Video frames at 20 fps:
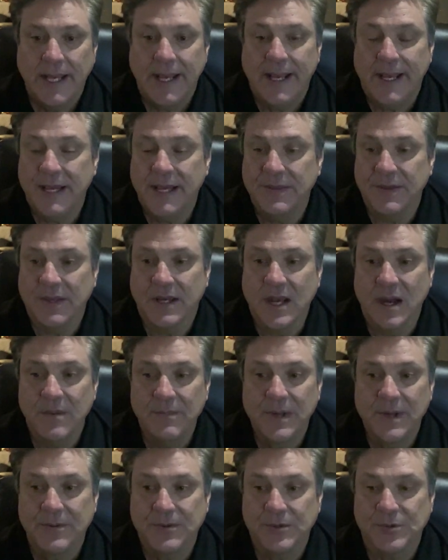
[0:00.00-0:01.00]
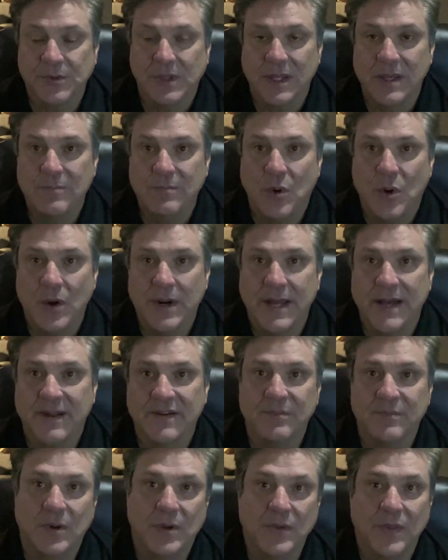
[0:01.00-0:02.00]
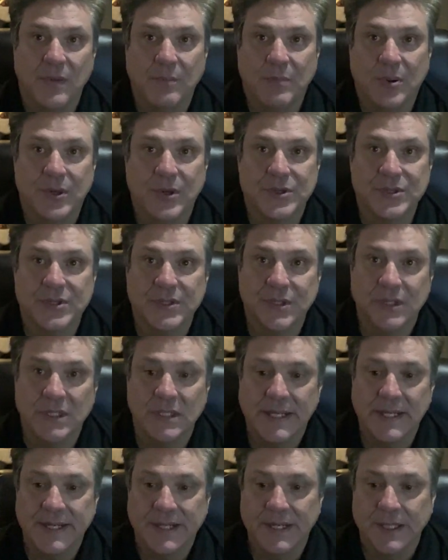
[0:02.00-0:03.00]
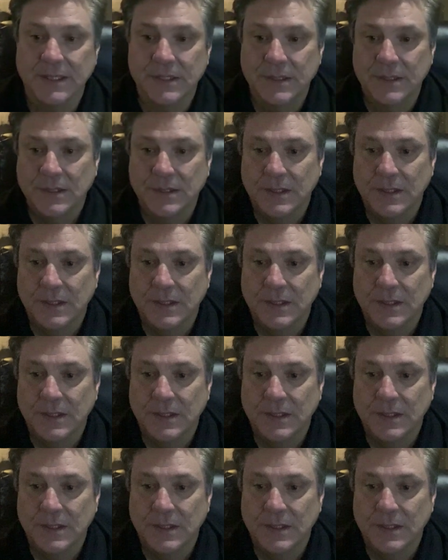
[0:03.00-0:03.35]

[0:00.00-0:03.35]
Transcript: And the company was really born out of both a personal and a